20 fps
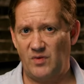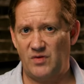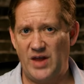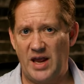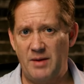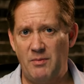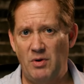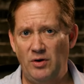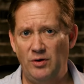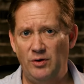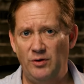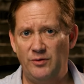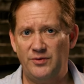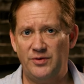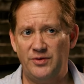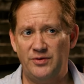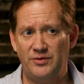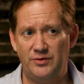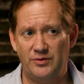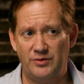they
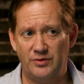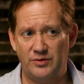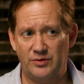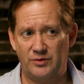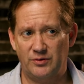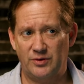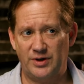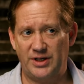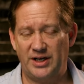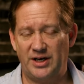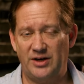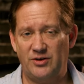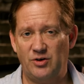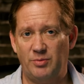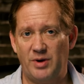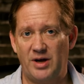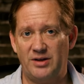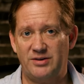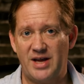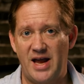moved. What are you going to do
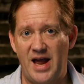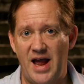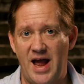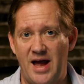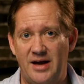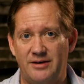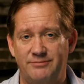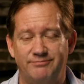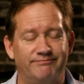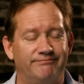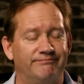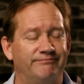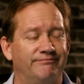about that?